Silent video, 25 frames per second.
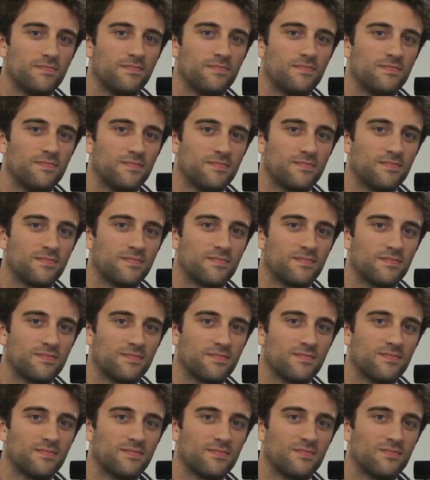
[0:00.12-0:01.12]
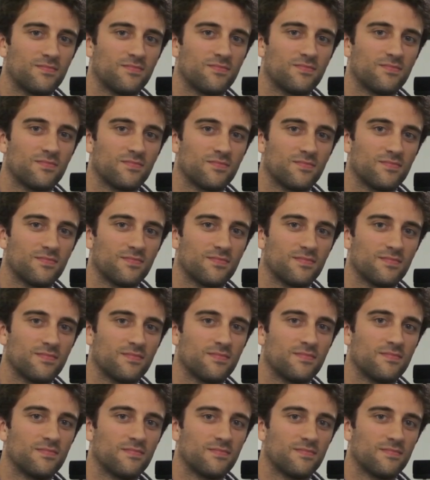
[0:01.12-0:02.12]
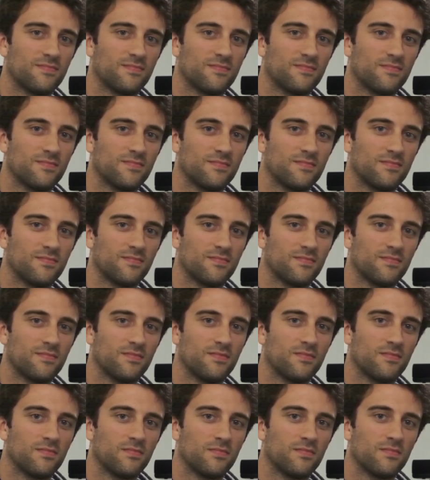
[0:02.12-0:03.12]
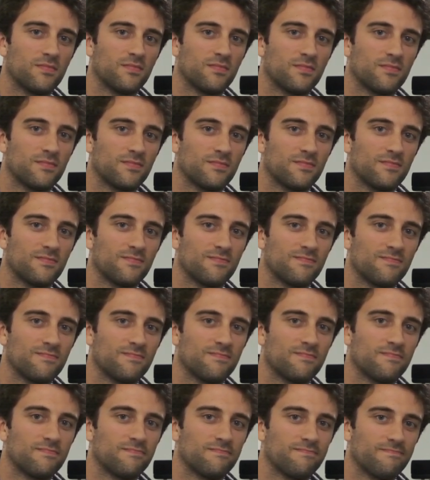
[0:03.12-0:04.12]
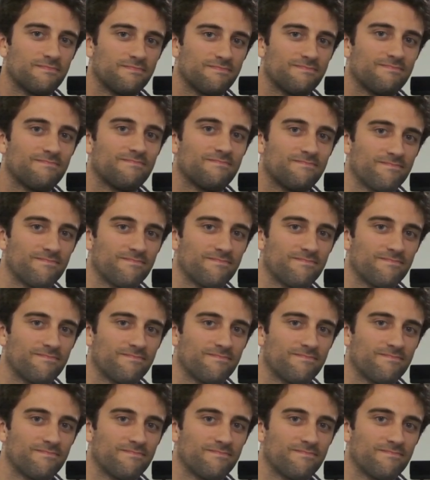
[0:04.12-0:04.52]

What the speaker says: The person shown says nothing.